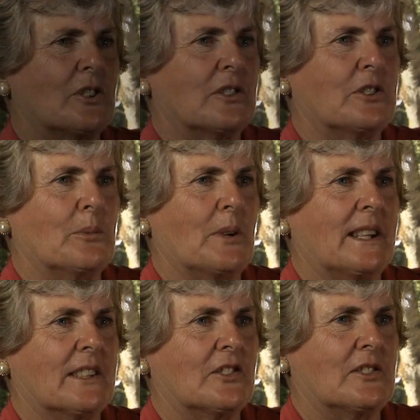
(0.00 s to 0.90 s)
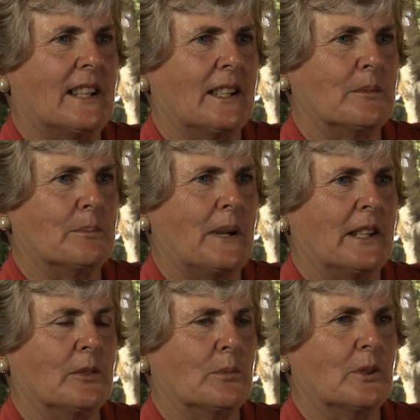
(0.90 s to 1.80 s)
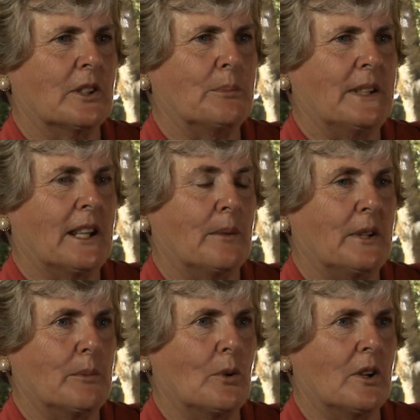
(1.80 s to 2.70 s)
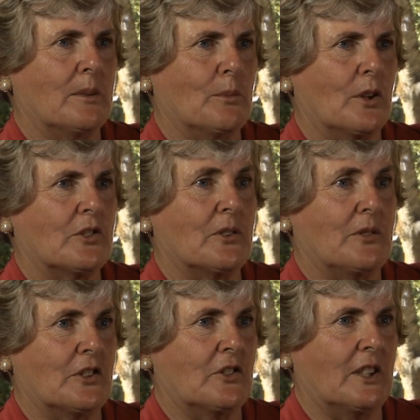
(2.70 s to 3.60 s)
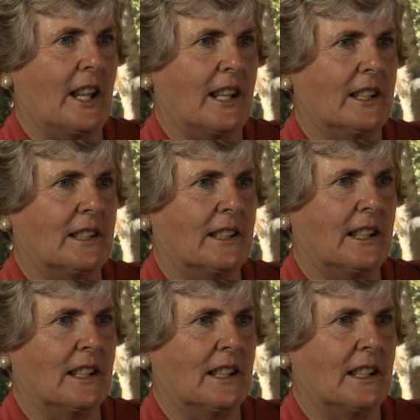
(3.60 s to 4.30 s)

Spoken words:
sure to what extent, but we're becoming more and more sophisticated